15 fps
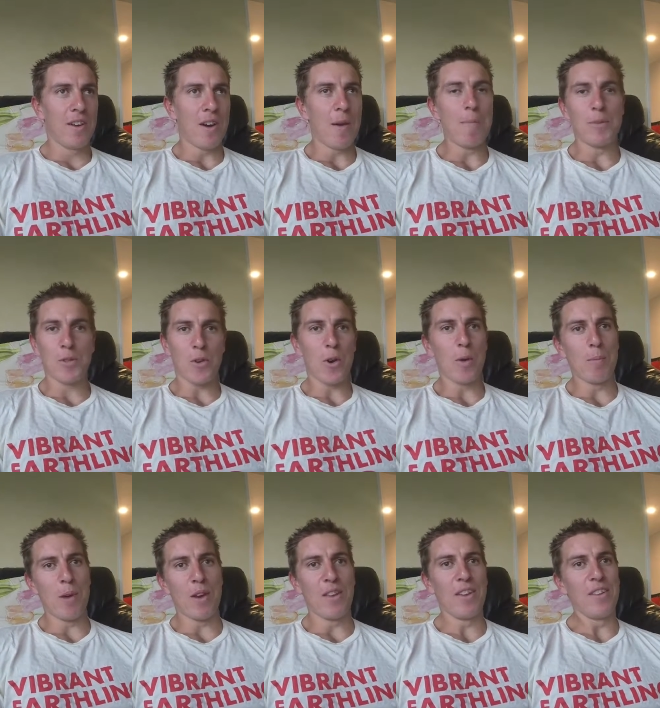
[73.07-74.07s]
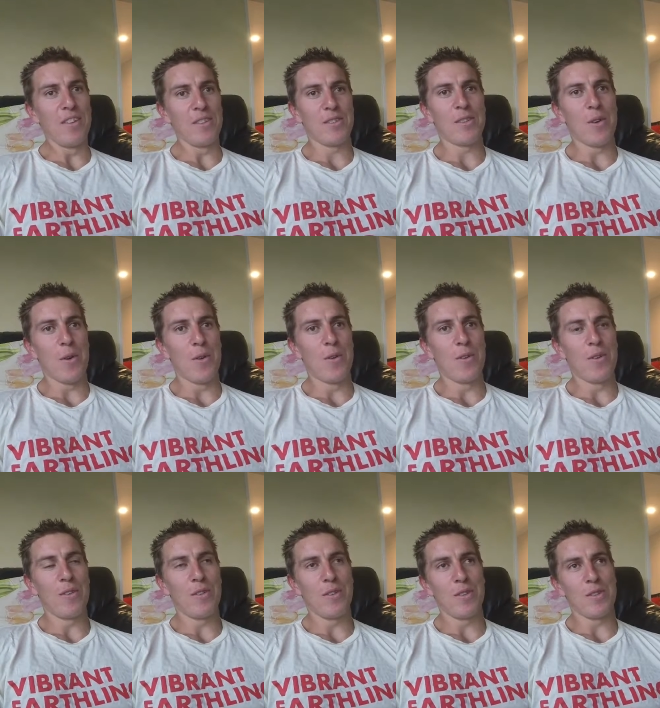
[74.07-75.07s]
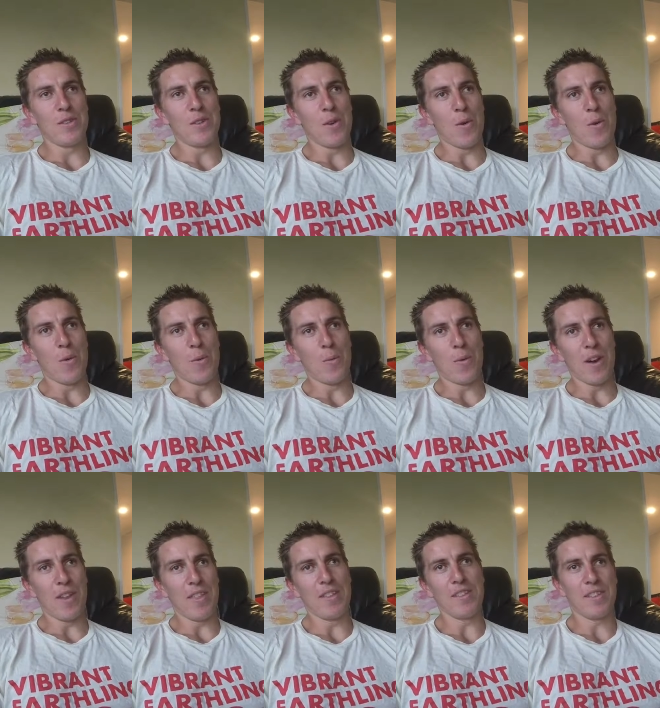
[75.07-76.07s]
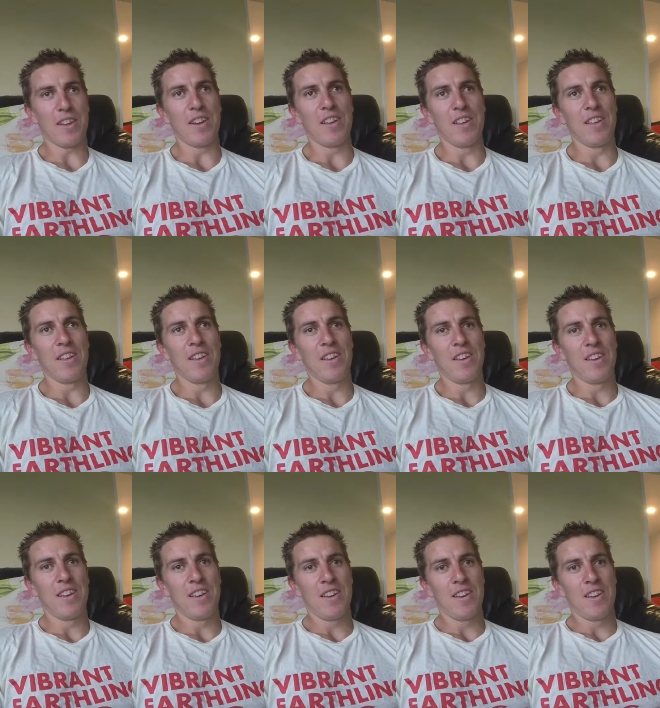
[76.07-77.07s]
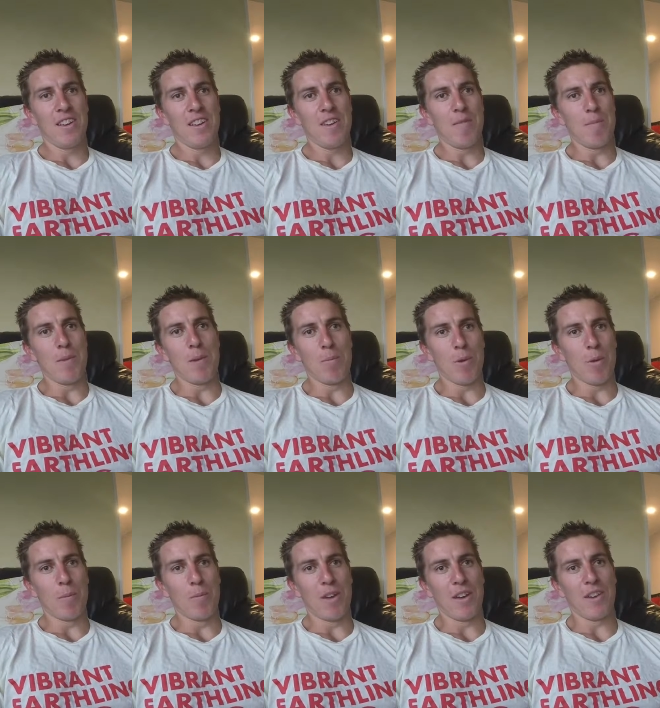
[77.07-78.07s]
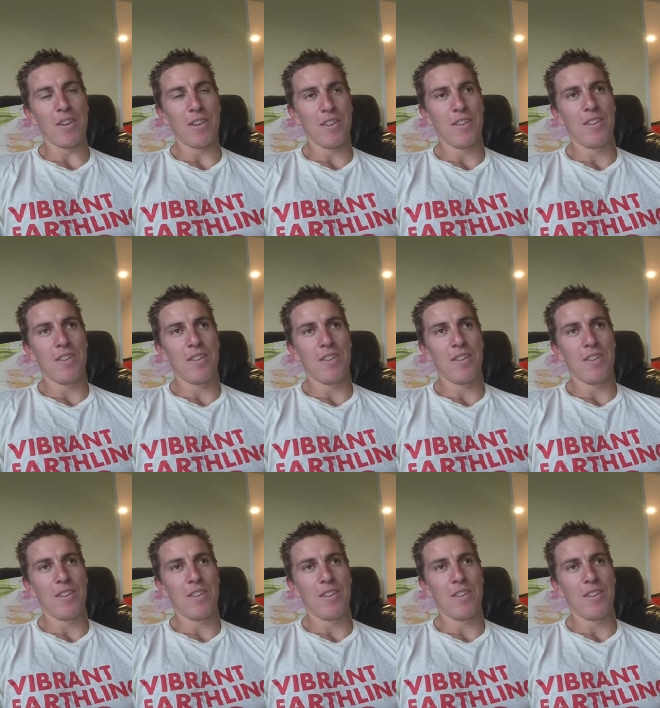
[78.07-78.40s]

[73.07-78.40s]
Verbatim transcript: I'm strong about it, and there's no there's no way that's gonna even be a problem. Like